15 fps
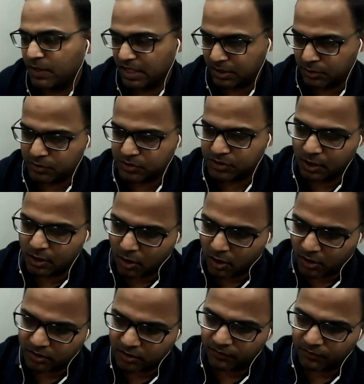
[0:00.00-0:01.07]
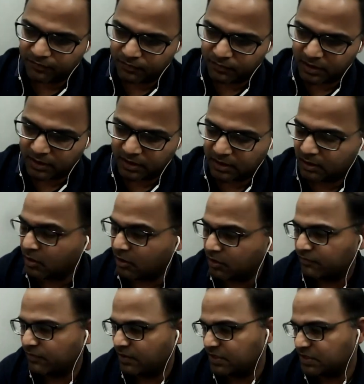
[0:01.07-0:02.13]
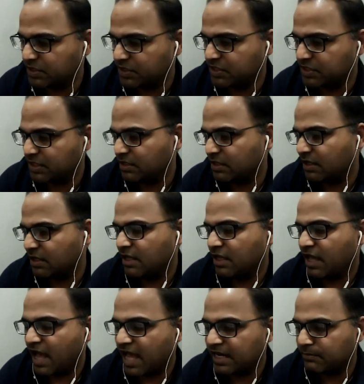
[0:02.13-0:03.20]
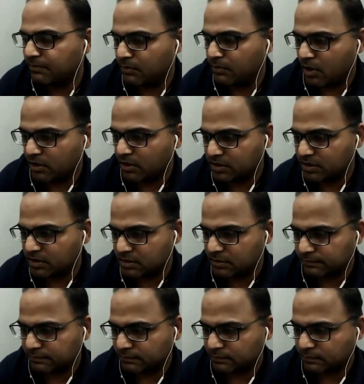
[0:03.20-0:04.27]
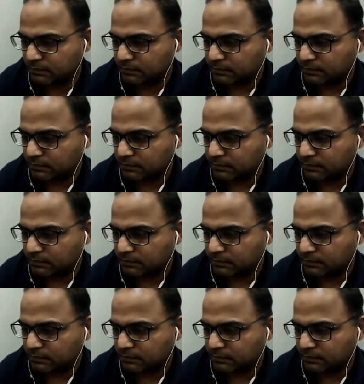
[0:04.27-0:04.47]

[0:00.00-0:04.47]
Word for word: being used lot of in lot of research in animal models.